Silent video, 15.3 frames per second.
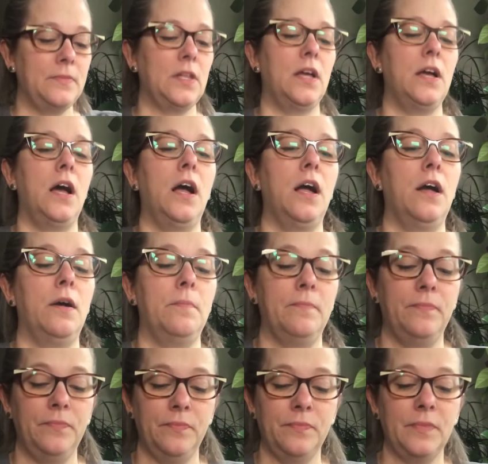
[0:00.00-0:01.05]

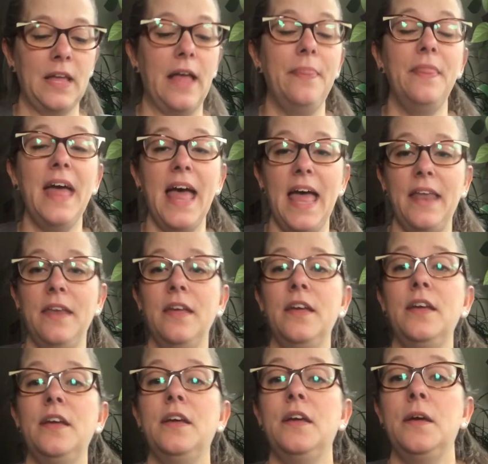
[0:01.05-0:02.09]
And then,
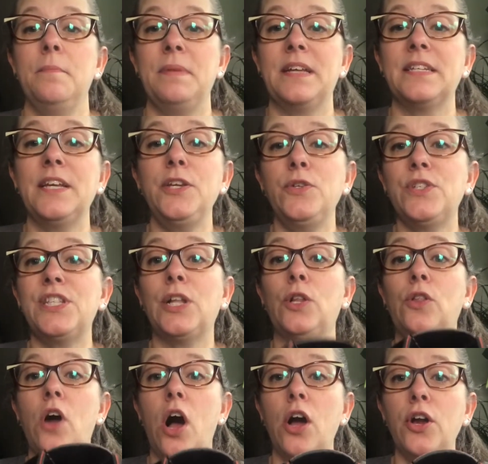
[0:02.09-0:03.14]
because I used the
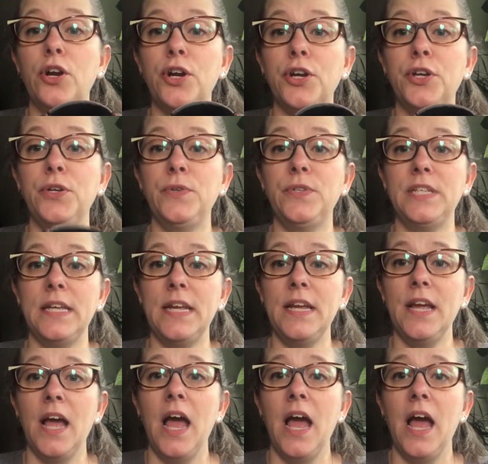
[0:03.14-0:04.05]
longer Koozie,